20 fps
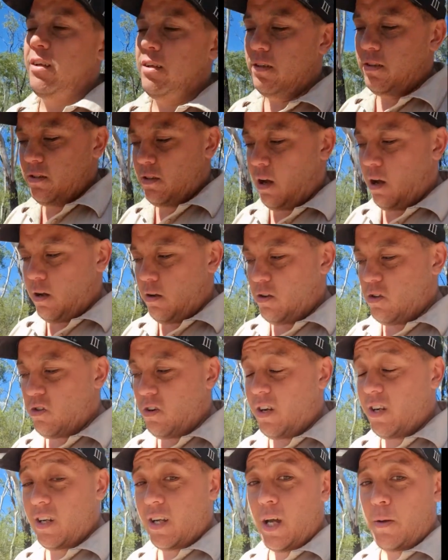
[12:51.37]
So
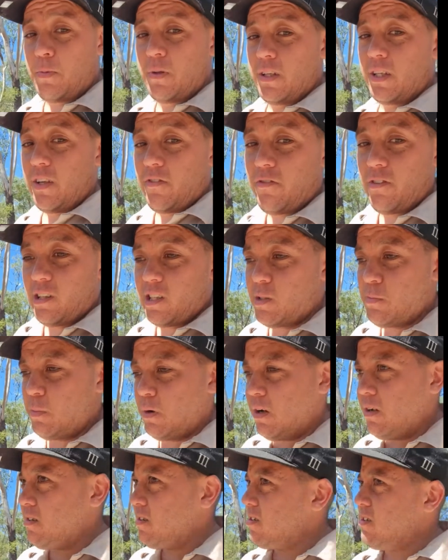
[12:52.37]
tried a couple of different
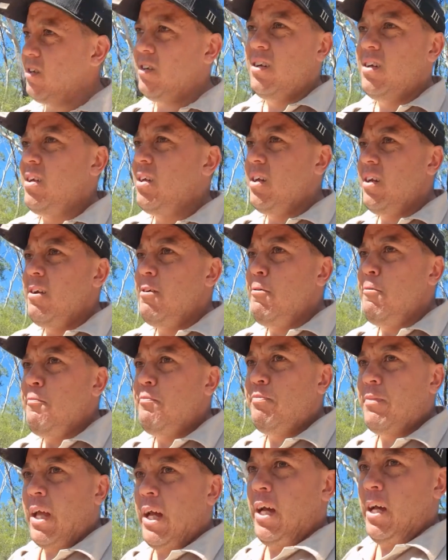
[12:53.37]
spots.
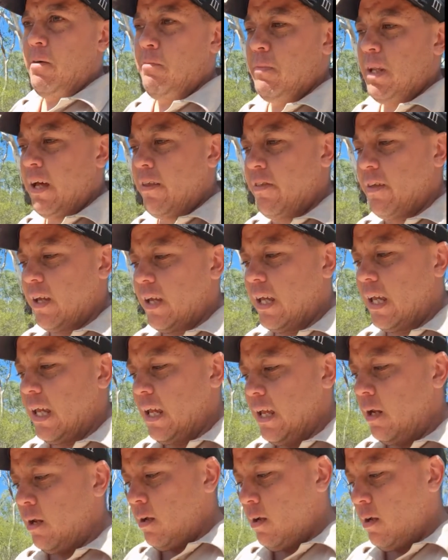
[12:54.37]
Nothing again.